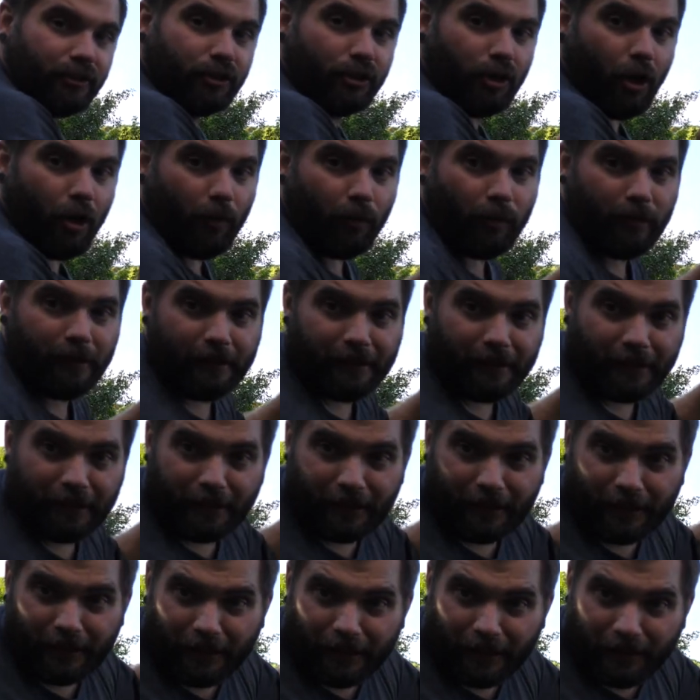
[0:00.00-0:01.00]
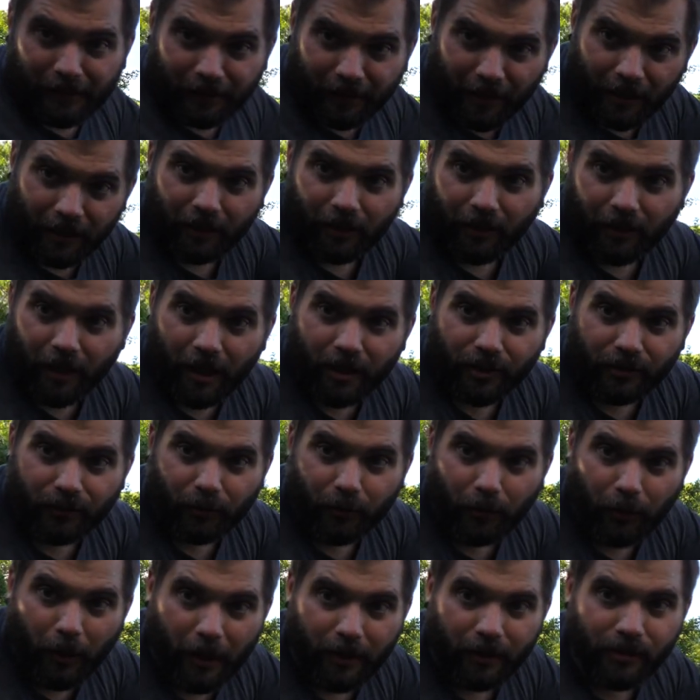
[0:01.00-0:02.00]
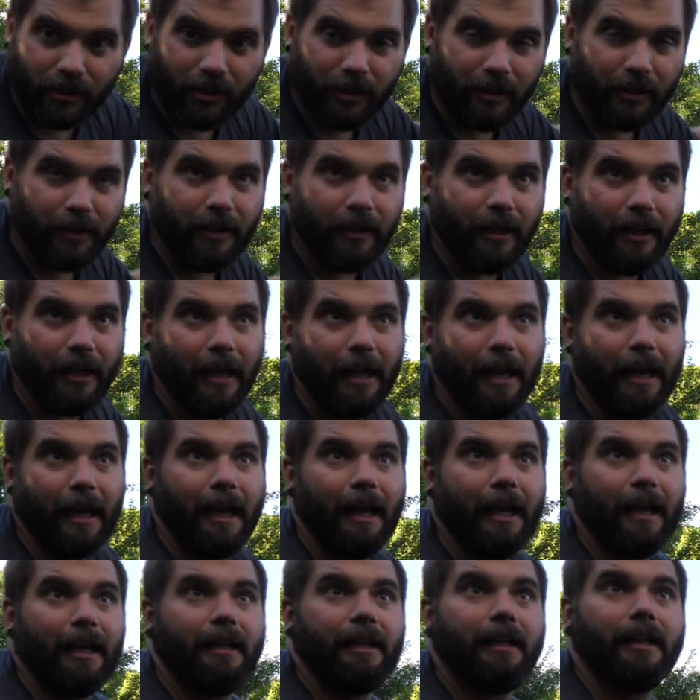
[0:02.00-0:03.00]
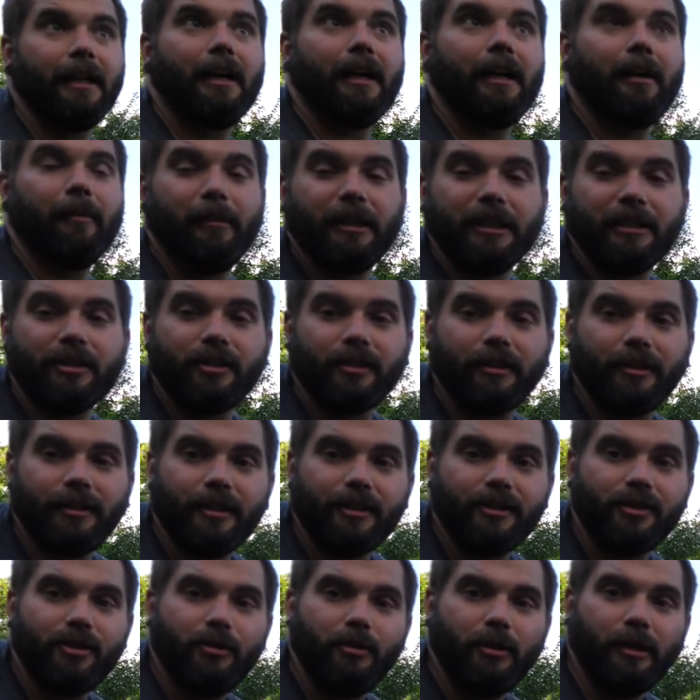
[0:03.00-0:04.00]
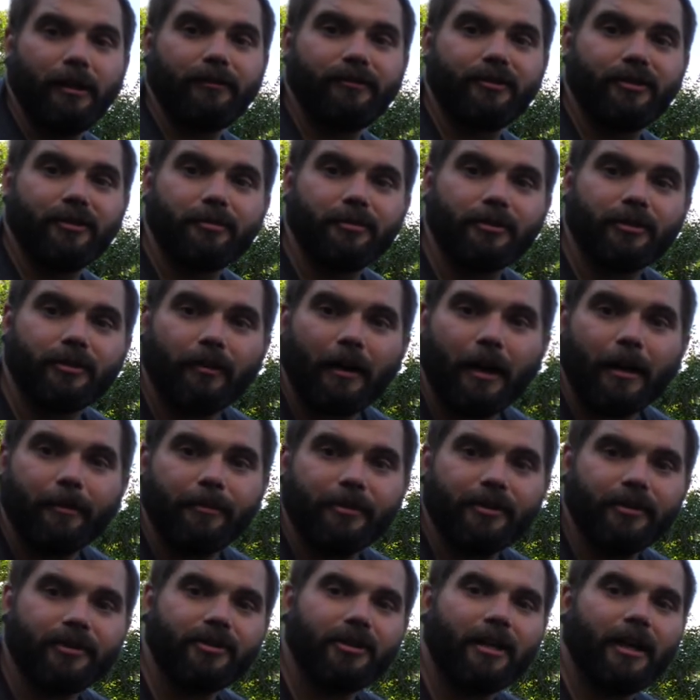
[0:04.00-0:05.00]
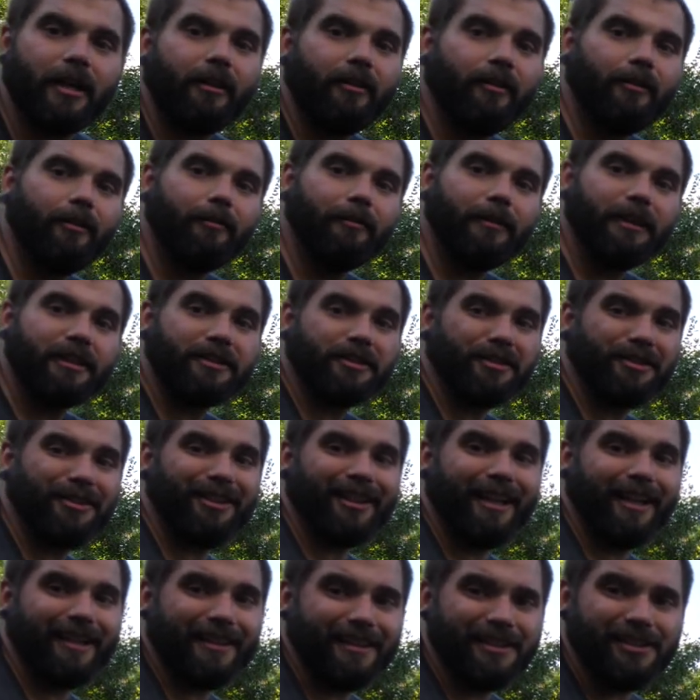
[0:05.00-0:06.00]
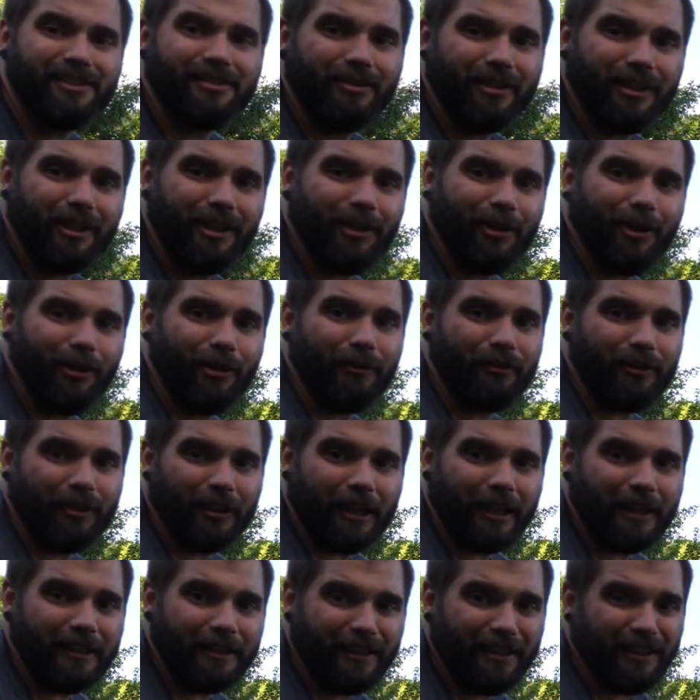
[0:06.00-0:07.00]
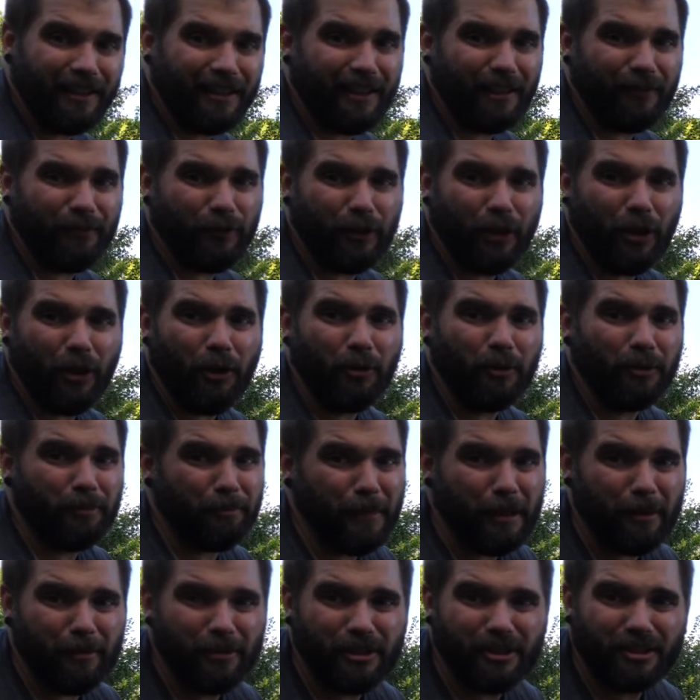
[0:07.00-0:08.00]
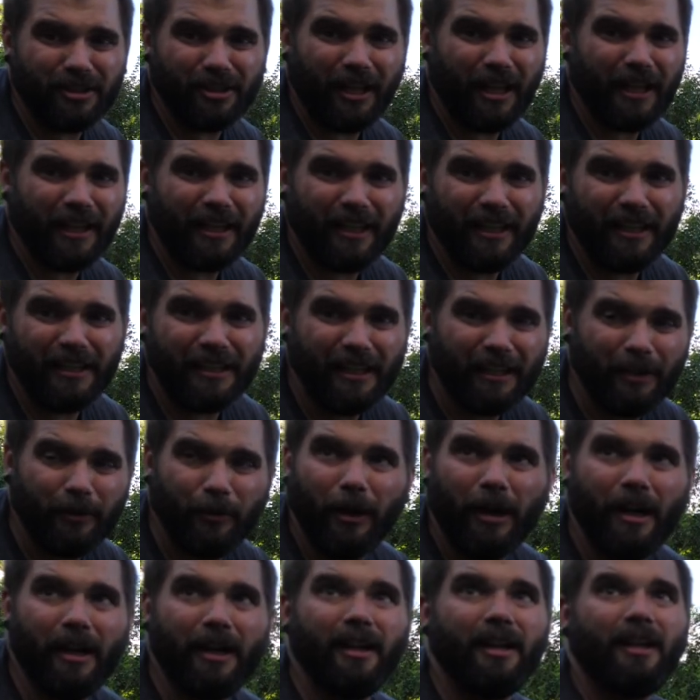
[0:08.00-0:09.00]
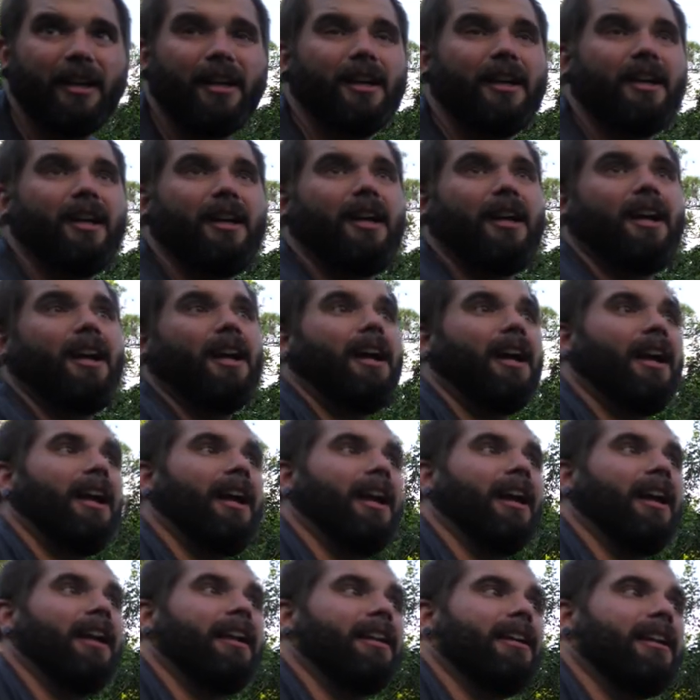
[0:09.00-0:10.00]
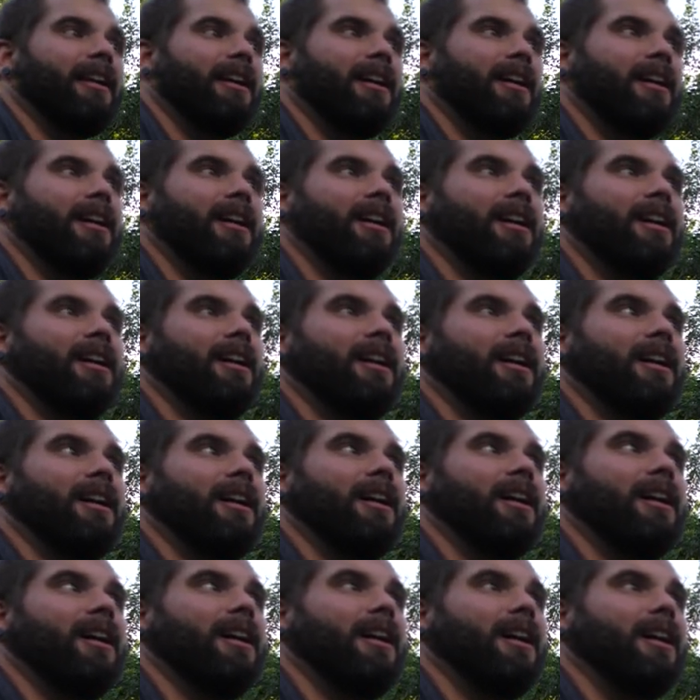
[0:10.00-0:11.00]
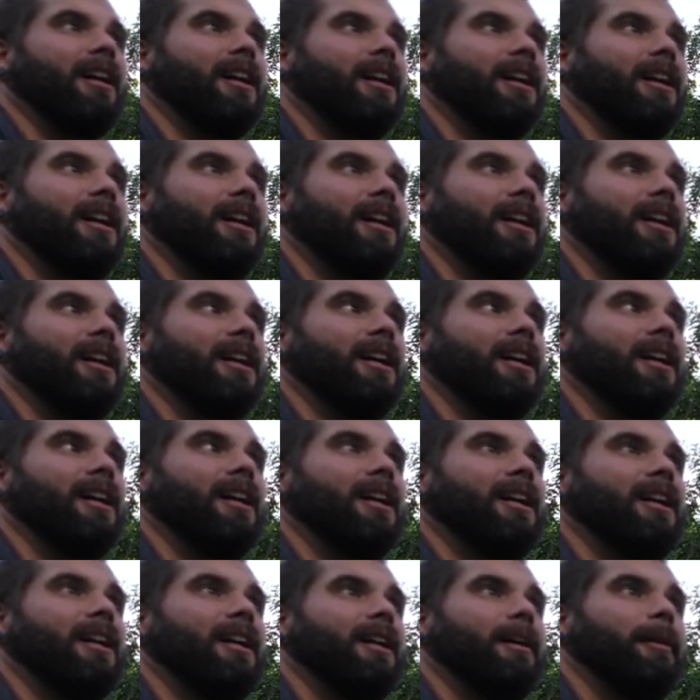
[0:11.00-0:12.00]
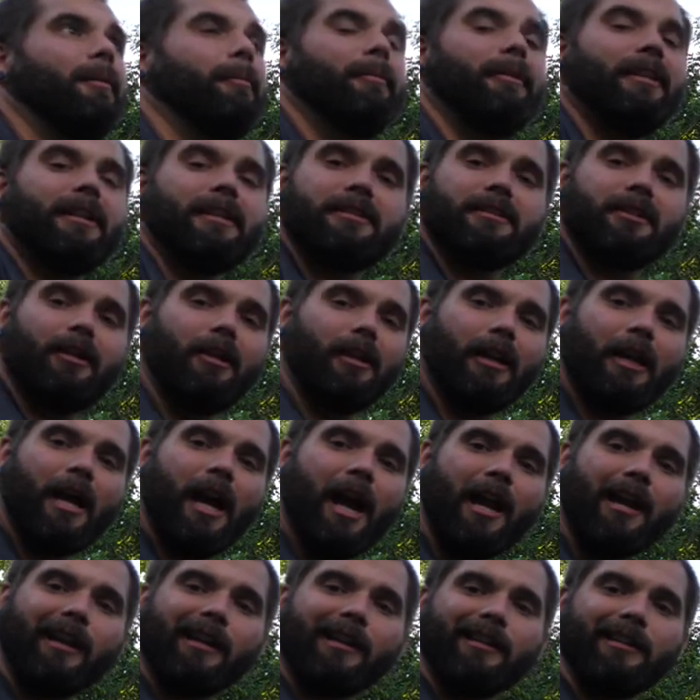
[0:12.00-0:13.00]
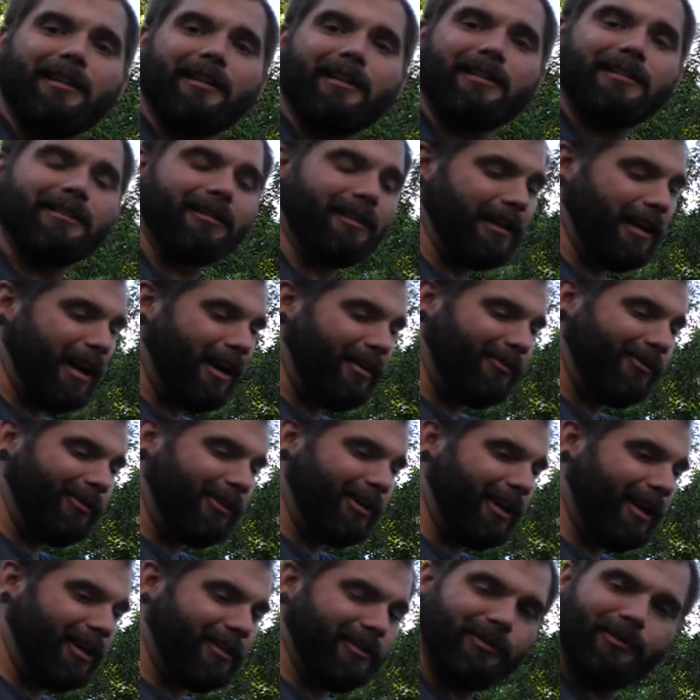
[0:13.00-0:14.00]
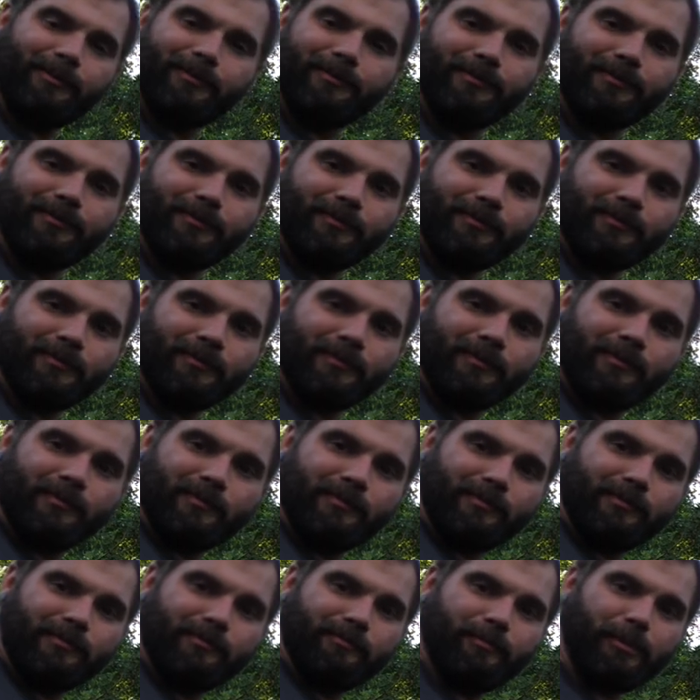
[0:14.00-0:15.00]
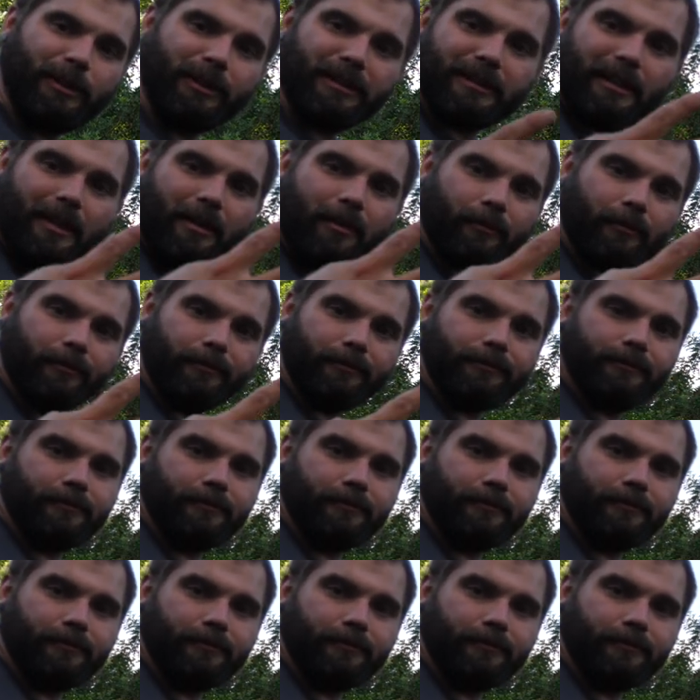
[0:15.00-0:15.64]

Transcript: so thank you guys for watching and uh, make sure that you have subscribed to the channel make sure you like this video if you liked it and if you don't maybe just like it anyway and um, that's all I got. That's all I got for you guys. Peace out.